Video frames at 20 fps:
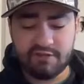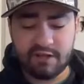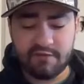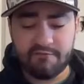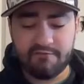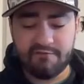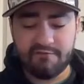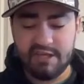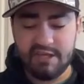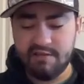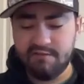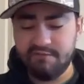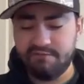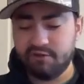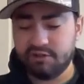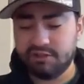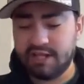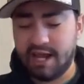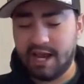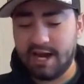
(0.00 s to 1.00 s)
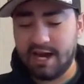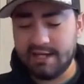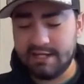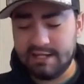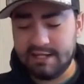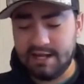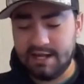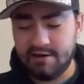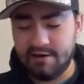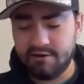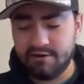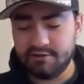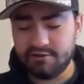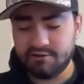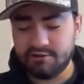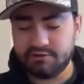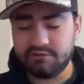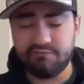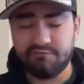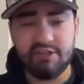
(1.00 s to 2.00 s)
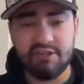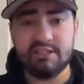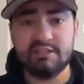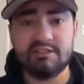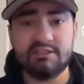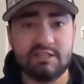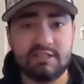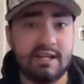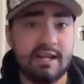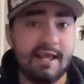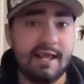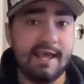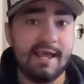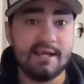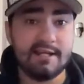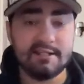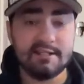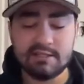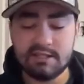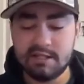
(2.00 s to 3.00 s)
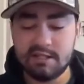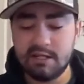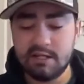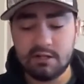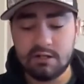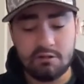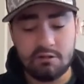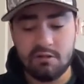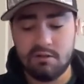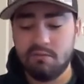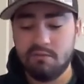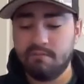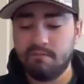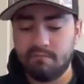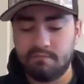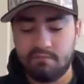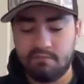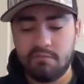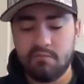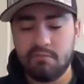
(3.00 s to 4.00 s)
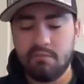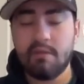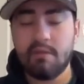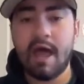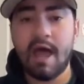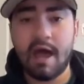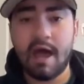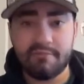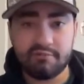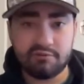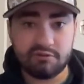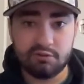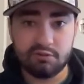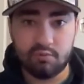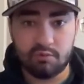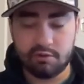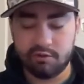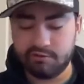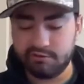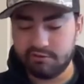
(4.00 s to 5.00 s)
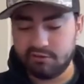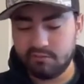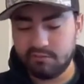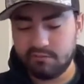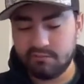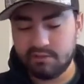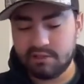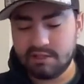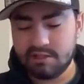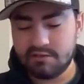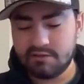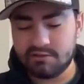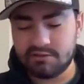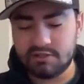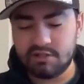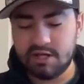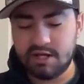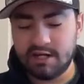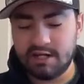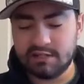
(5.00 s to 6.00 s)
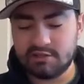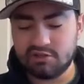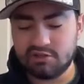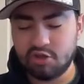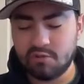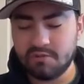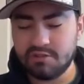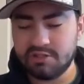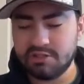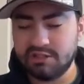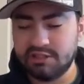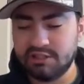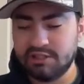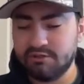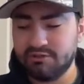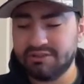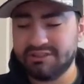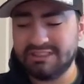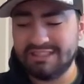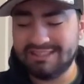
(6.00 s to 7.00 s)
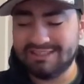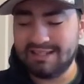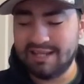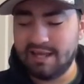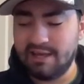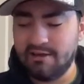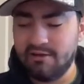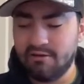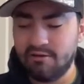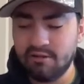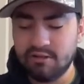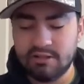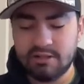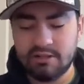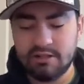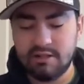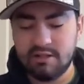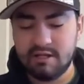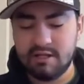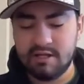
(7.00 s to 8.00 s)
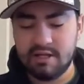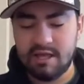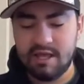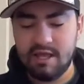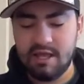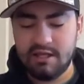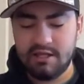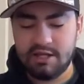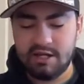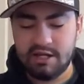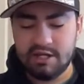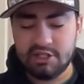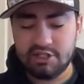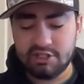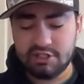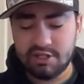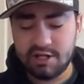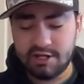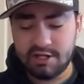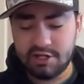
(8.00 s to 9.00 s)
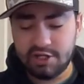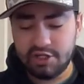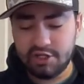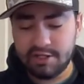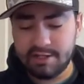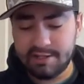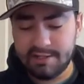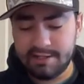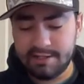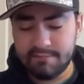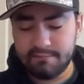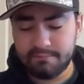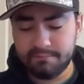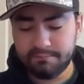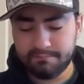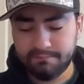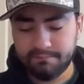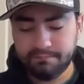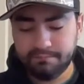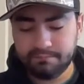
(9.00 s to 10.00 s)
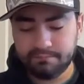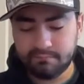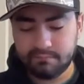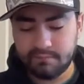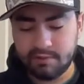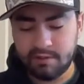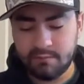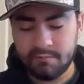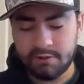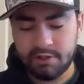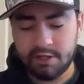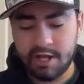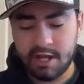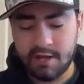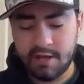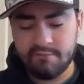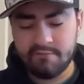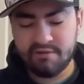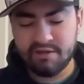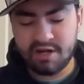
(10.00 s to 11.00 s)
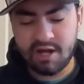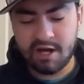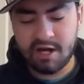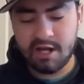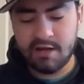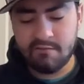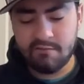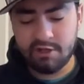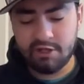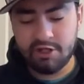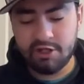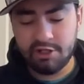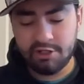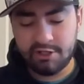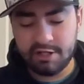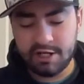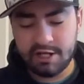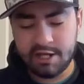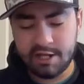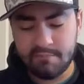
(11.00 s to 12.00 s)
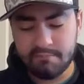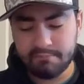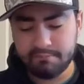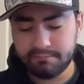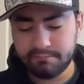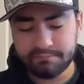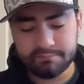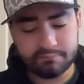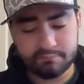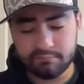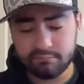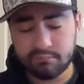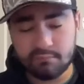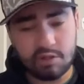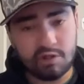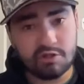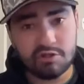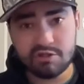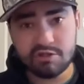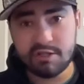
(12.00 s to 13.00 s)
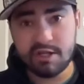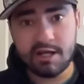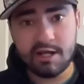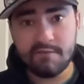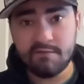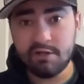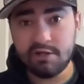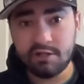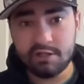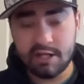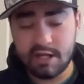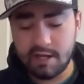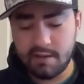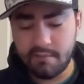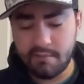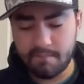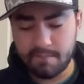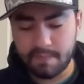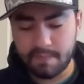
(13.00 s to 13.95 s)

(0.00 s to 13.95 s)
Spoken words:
like feet for tiny characters, feet and hands, absolute worst because you got to get so much little detail and it's just not a good time. And when you have not having a good time, you're just not having a good time.